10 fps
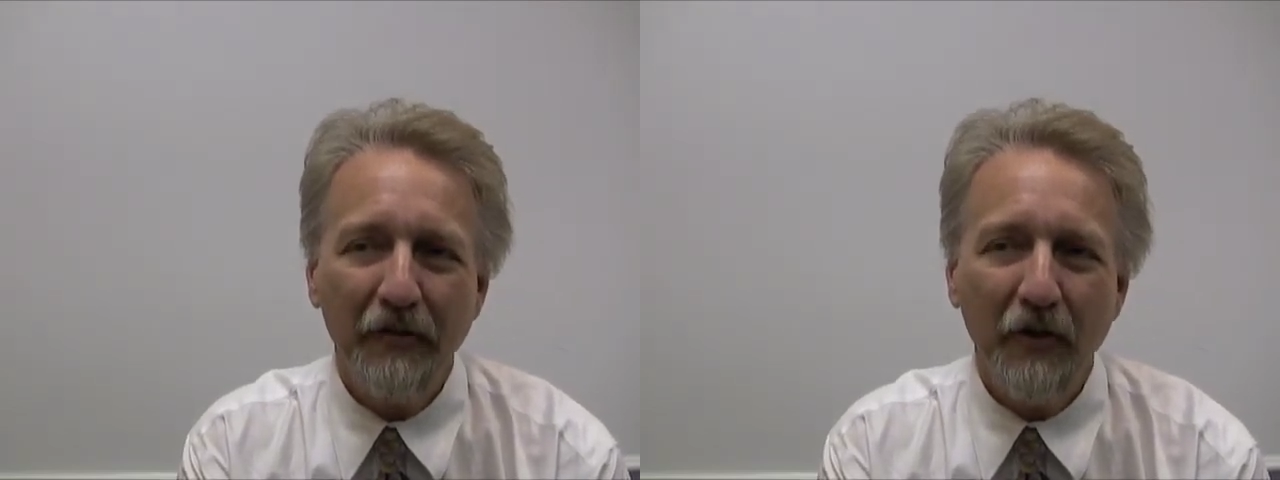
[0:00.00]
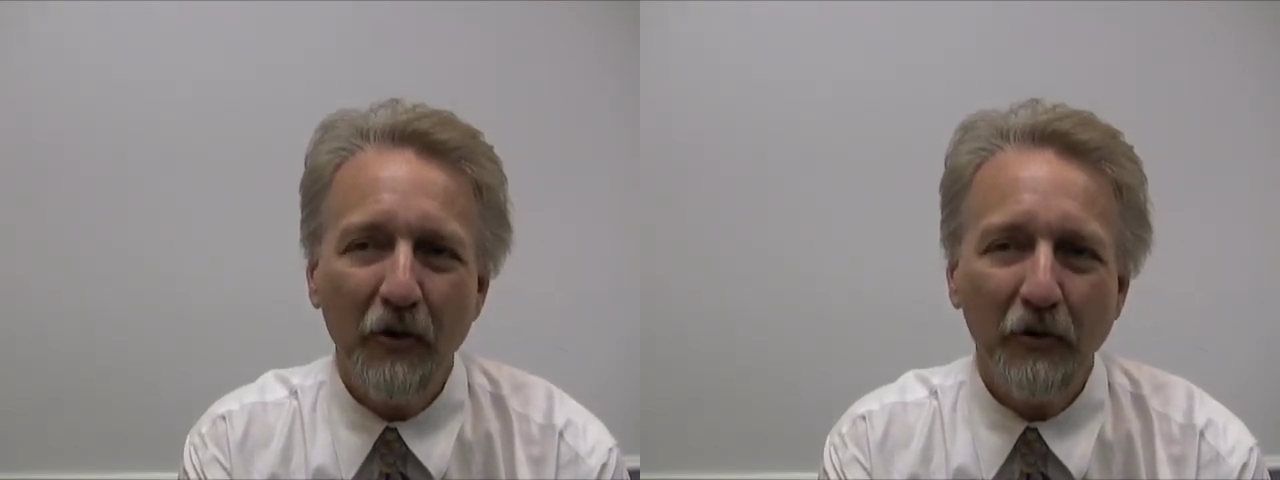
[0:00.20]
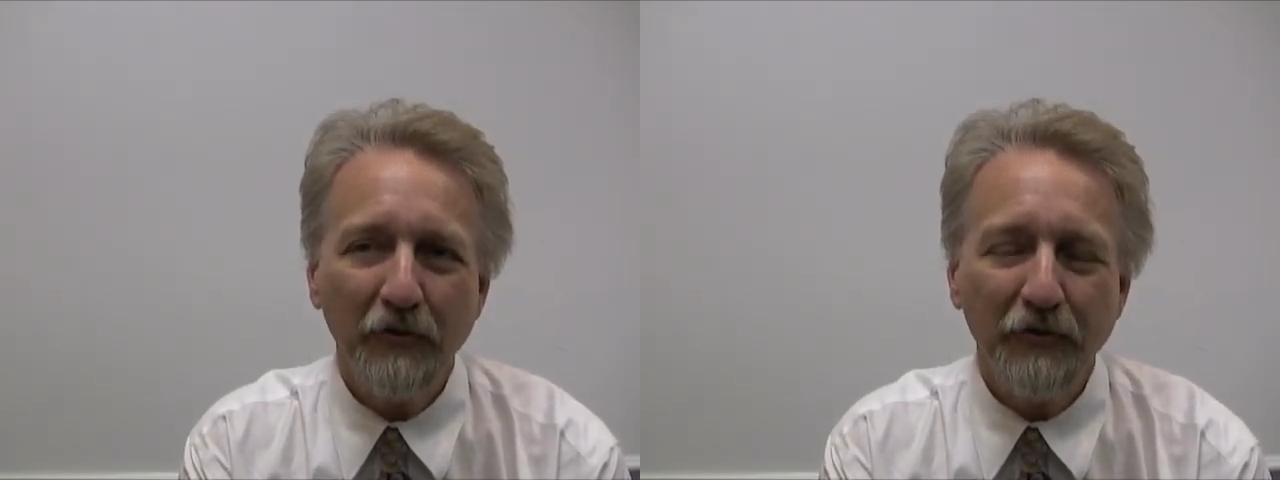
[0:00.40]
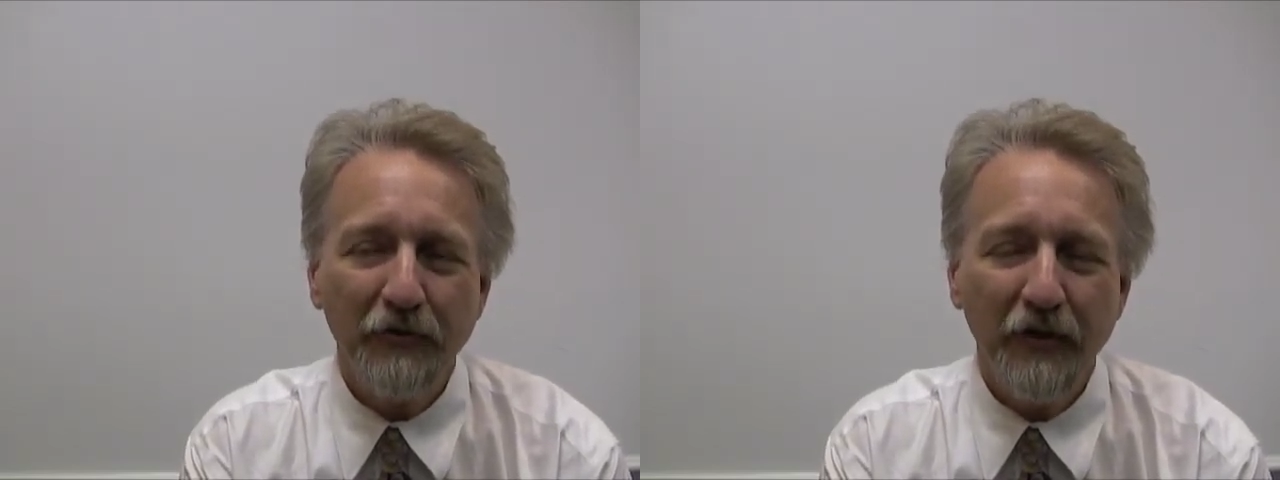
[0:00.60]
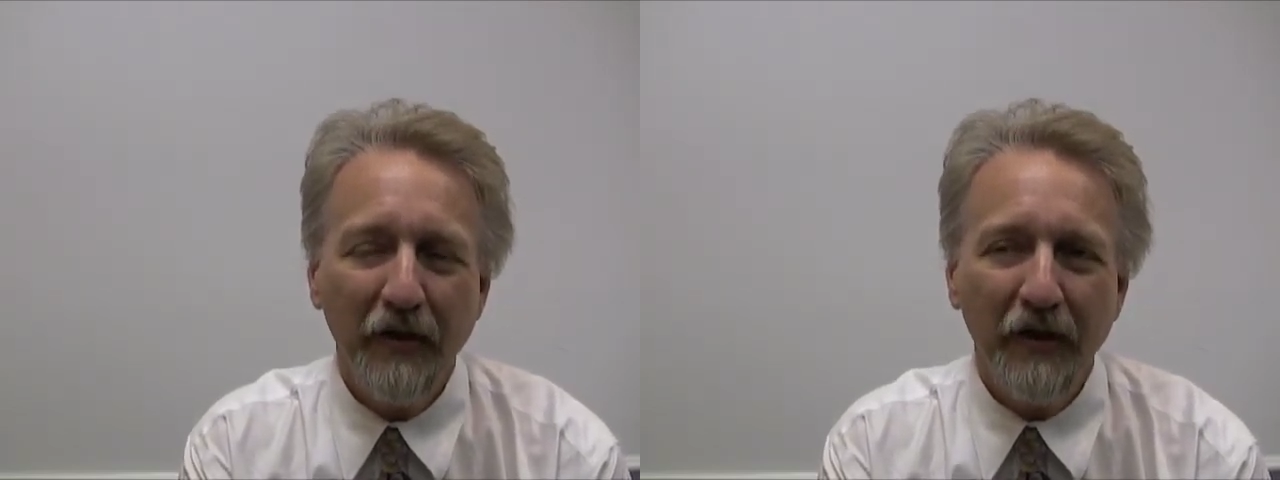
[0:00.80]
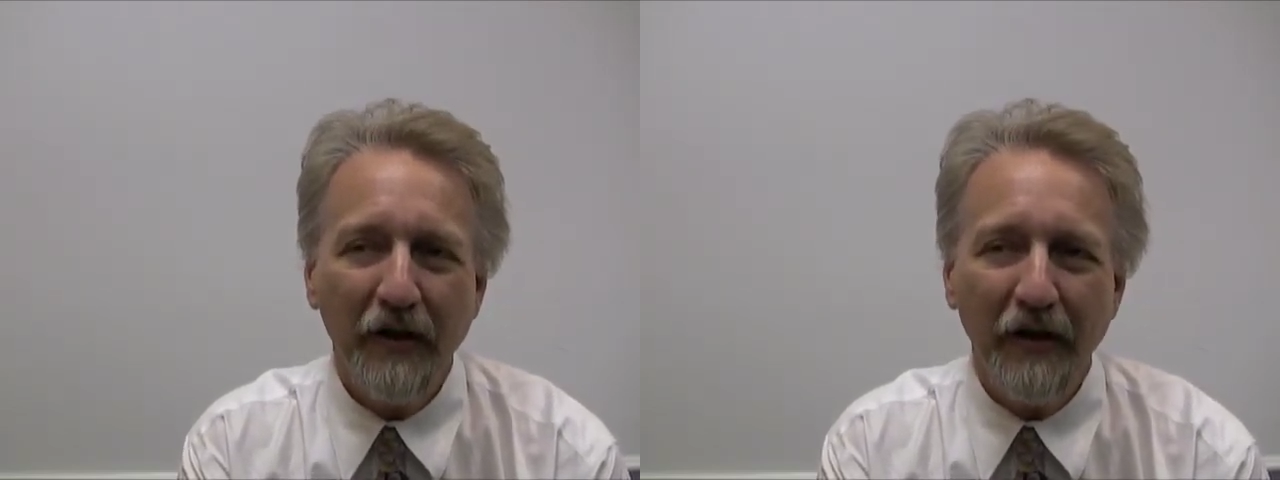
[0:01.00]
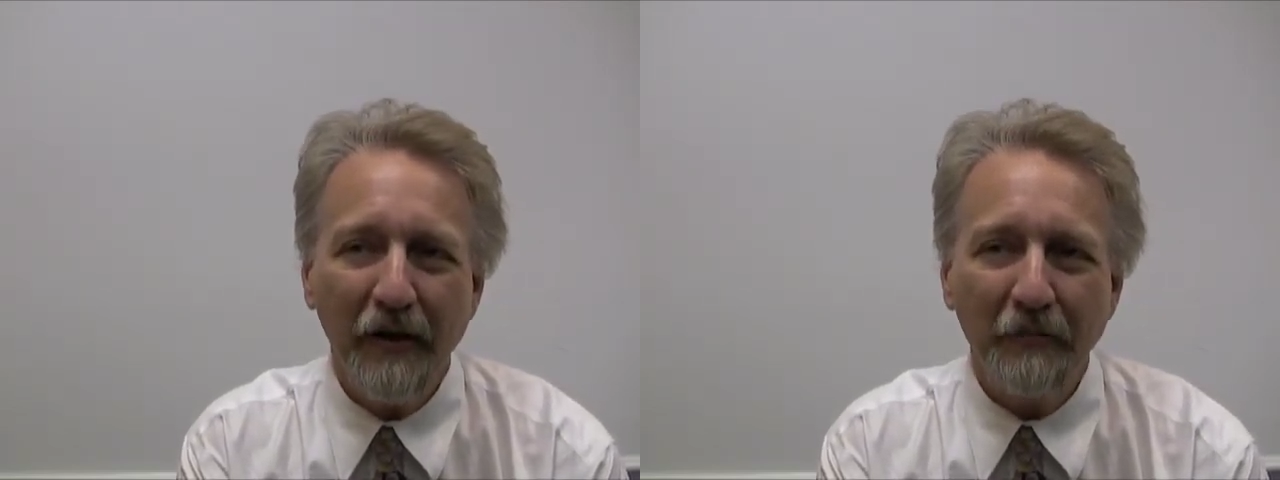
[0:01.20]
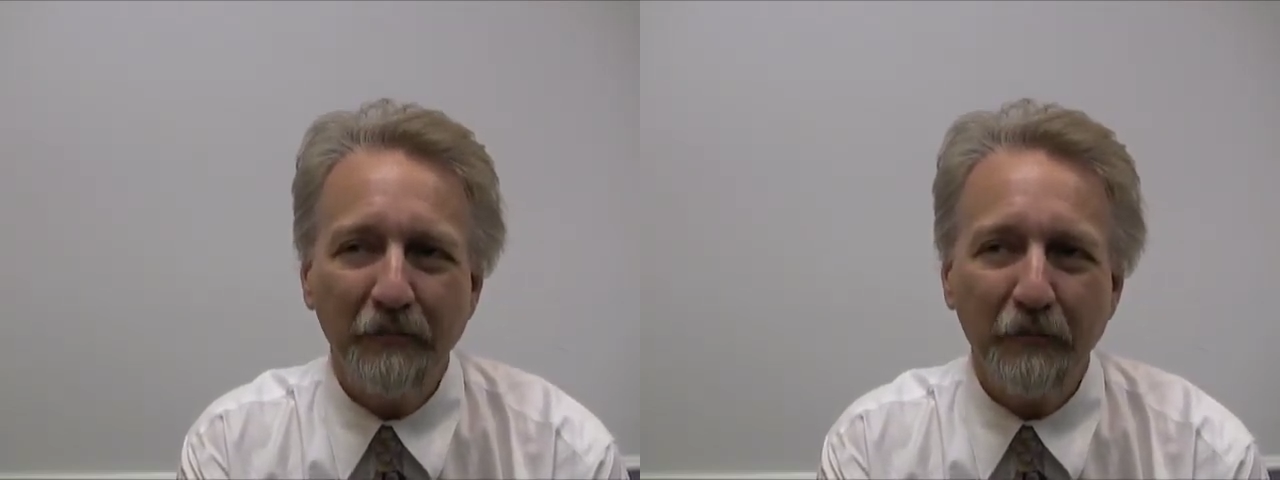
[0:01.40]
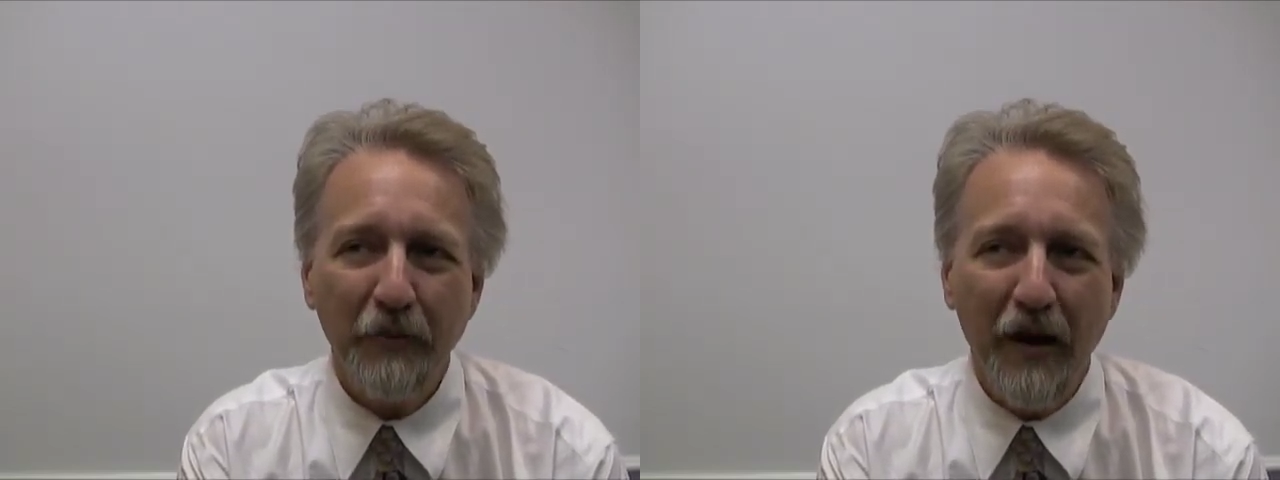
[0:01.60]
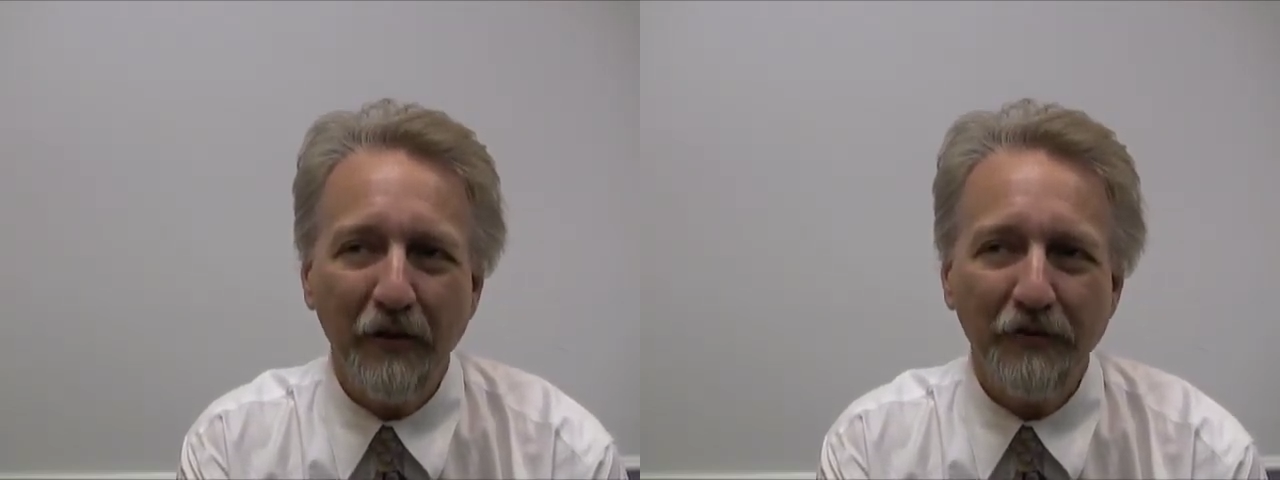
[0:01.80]
those
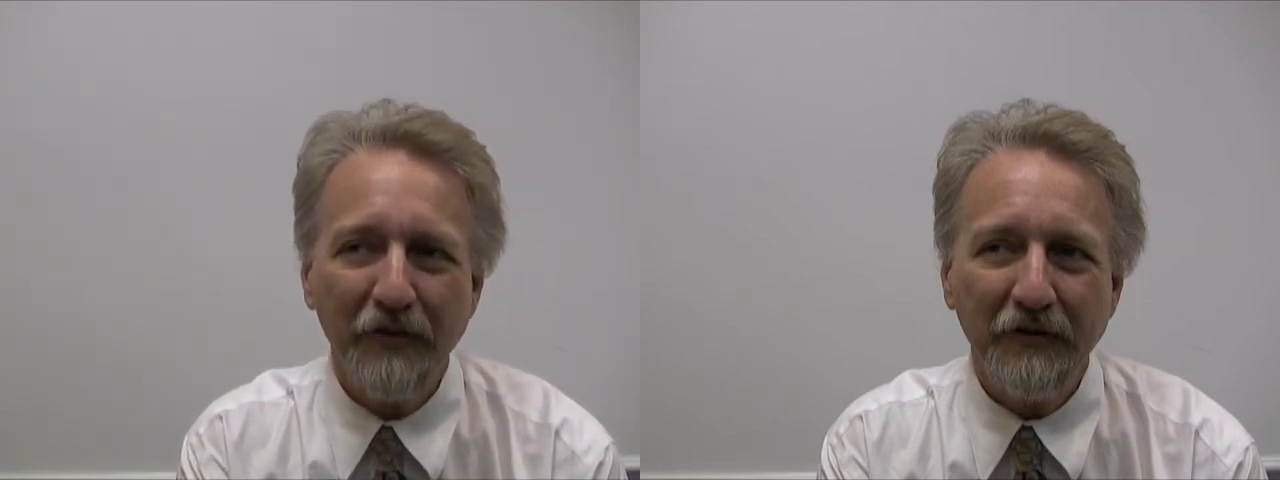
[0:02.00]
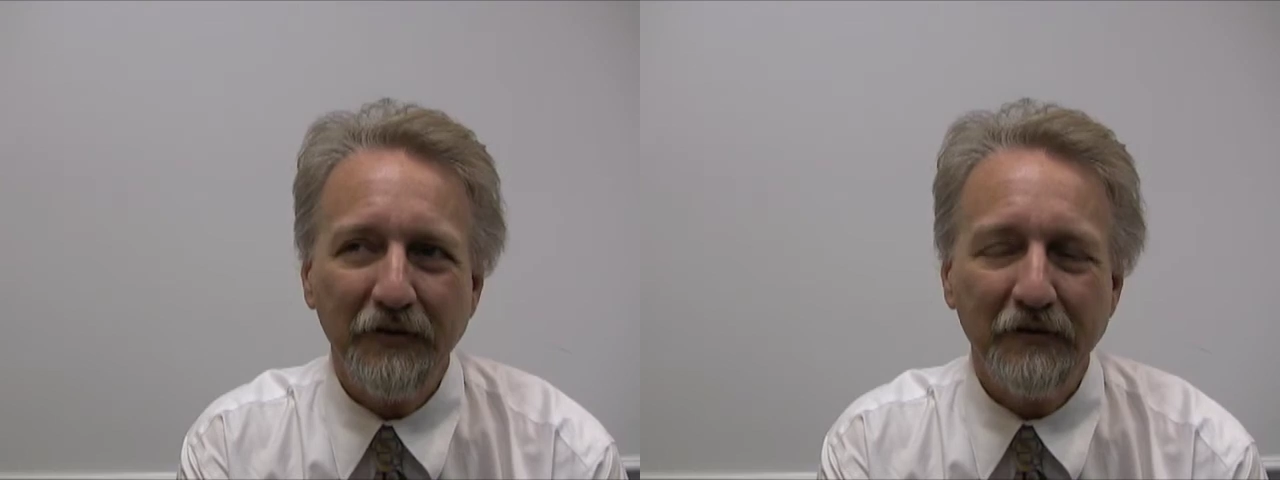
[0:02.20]
policies